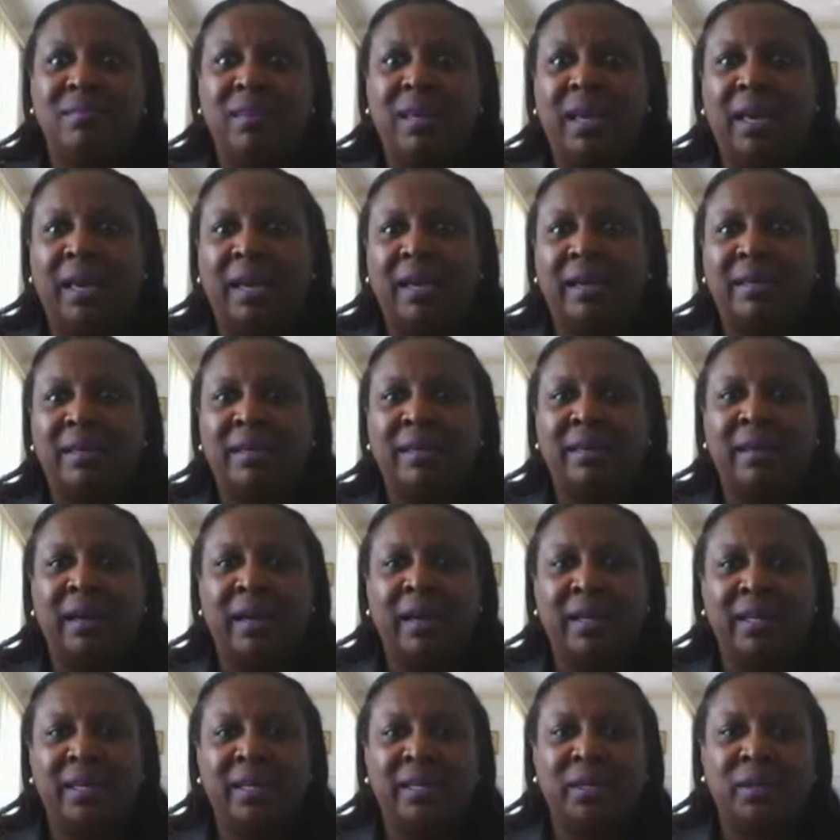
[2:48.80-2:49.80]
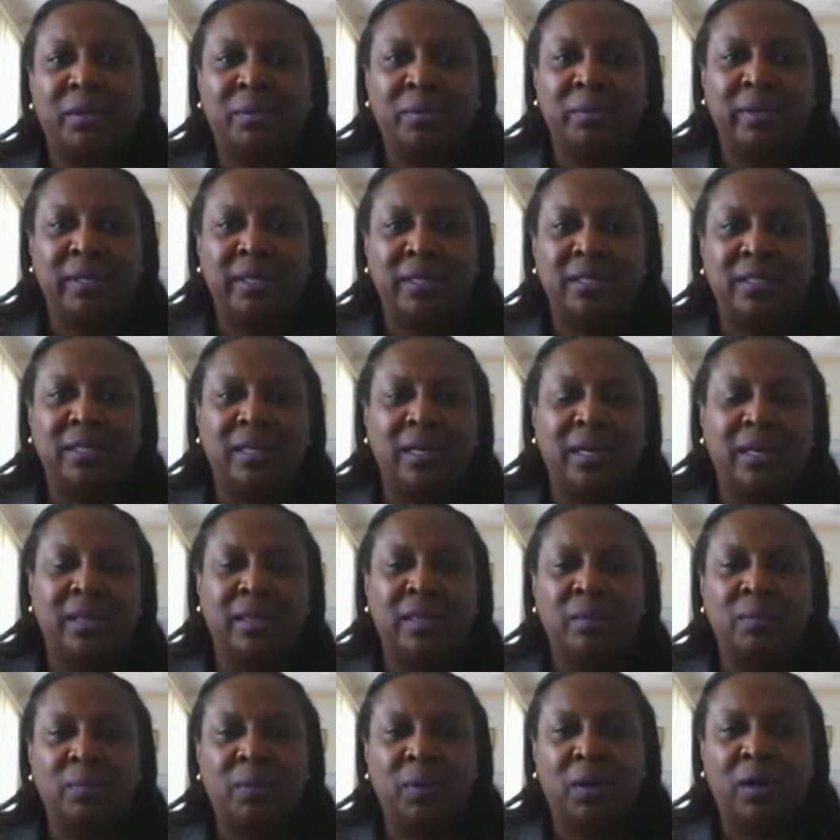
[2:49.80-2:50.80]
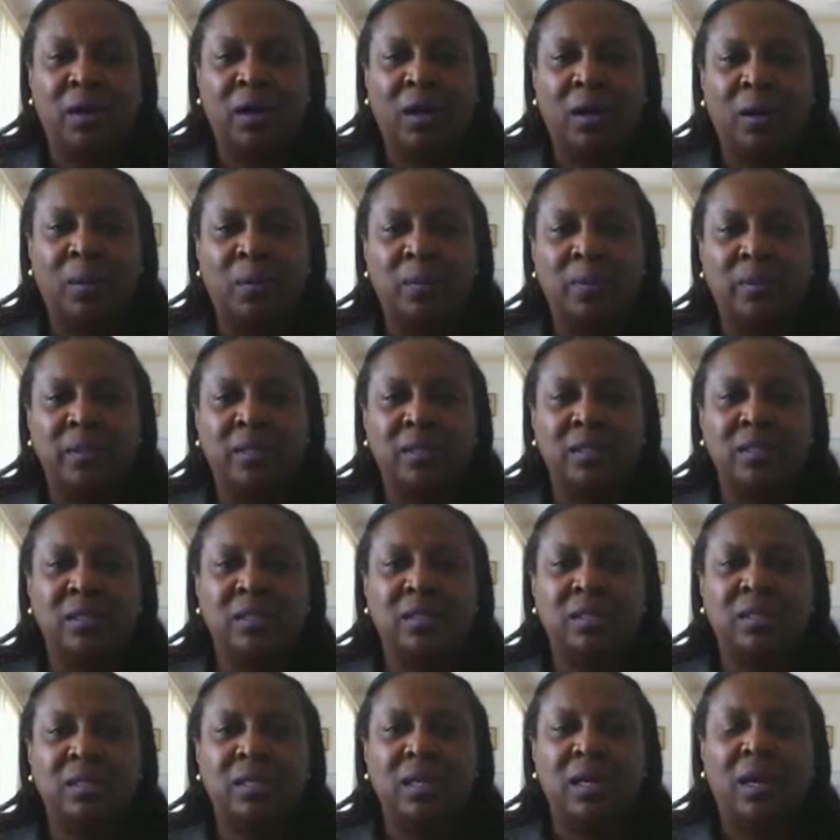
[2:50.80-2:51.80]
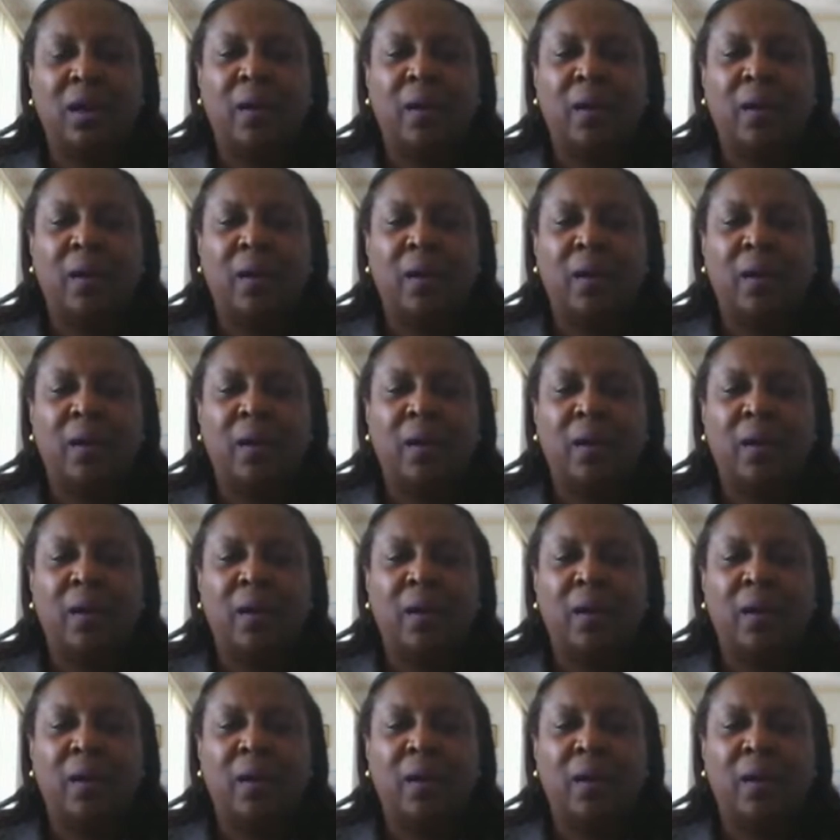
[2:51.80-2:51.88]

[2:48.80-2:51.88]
80, 90 degrees in the Bahamas,